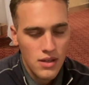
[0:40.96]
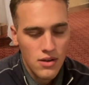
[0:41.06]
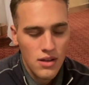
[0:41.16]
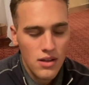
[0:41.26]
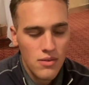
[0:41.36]

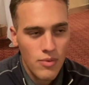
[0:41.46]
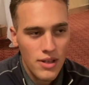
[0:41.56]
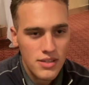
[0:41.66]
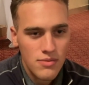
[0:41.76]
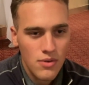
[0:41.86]
Well,
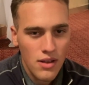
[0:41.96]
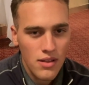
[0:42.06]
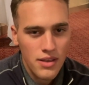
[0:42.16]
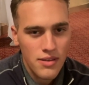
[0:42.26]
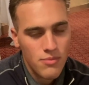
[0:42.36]
basketball I
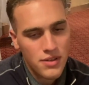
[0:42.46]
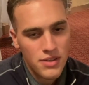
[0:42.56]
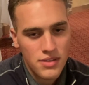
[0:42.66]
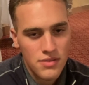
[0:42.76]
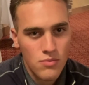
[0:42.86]
like it
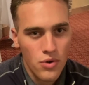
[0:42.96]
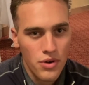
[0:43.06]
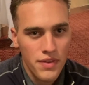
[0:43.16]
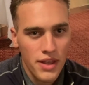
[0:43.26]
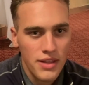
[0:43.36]
because it's more
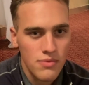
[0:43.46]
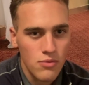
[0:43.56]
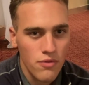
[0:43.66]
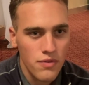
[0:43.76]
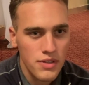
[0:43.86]
intense,
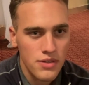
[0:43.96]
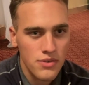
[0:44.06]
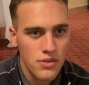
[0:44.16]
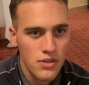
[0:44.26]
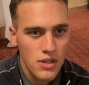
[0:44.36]
more
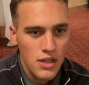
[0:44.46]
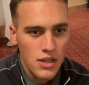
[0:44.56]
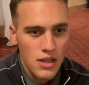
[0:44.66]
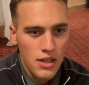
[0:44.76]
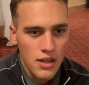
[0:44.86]
physical.
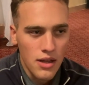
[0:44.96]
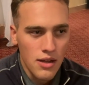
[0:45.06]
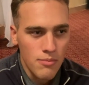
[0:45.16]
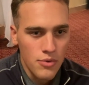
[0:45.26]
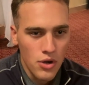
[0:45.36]

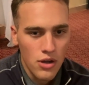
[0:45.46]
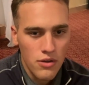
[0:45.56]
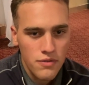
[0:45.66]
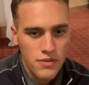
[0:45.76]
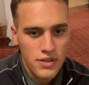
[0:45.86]
Um,
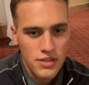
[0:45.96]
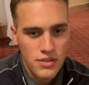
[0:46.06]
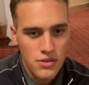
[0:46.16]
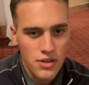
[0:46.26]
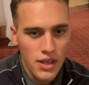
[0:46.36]
golf is a
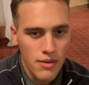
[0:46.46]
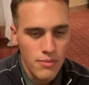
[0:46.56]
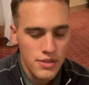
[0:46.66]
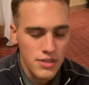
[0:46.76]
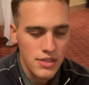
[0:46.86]
good game.
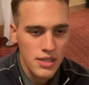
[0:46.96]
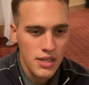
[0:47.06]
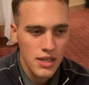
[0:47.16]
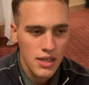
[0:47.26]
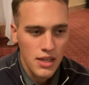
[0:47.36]
It's
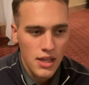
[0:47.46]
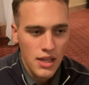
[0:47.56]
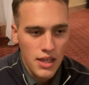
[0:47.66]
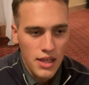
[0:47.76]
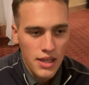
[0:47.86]

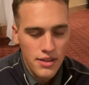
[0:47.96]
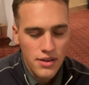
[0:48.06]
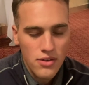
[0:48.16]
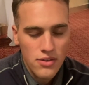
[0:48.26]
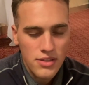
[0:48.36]
you
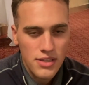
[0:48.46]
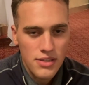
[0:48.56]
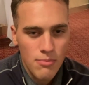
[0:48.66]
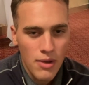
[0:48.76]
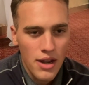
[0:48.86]
know it's
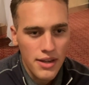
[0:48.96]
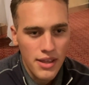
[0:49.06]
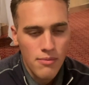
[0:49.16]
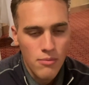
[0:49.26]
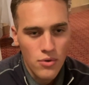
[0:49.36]
a mind
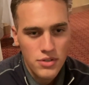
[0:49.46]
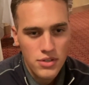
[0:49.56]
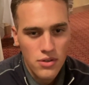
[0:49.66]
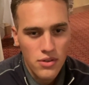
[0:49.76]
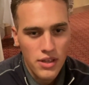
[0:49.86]
game more
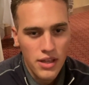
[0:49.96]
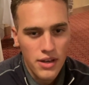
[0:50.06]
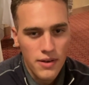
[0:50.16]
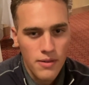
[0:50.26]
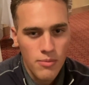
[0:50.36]
so
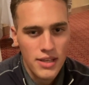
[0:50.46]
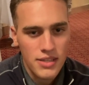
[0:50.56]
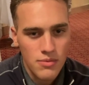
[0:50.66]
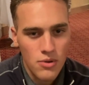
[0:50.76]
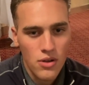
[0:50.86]
than
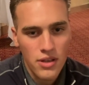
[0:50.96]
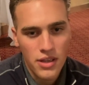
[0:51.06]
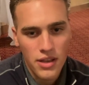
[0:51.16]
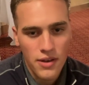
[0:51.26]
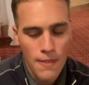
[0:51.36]
basketball,
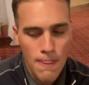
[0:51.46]
and